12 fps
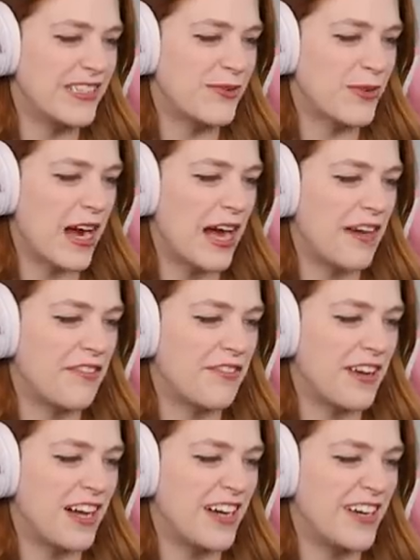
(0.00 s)
it's
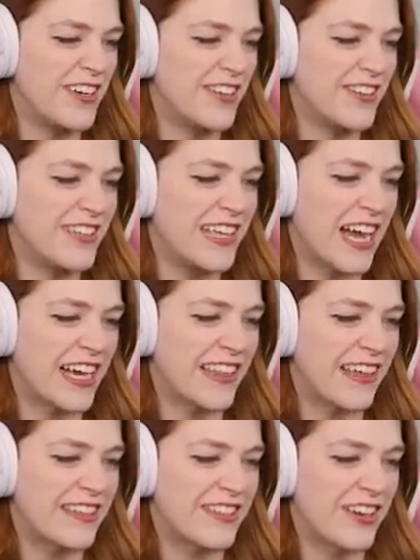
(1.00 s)
rough. Oh,
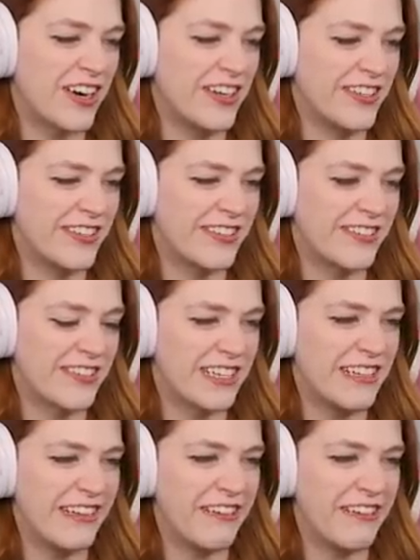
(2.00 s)
yuck, that's gross. We're gonna